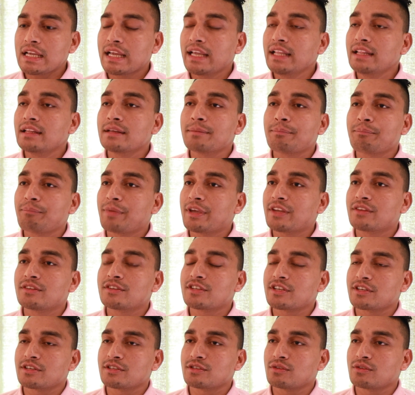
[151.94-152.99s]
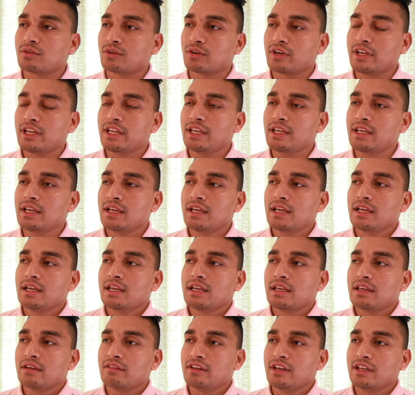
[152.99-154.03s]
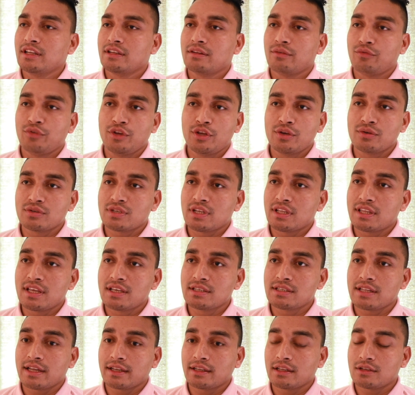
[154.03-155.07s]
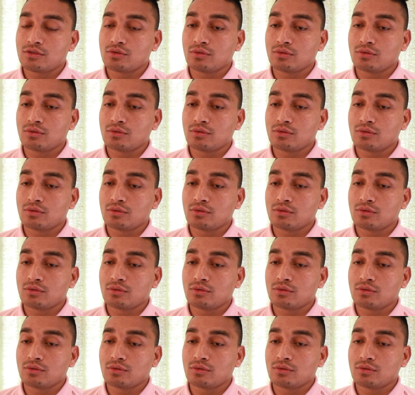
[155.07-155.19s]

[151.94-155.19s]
in the pictures, or any, even in the videos and things like that.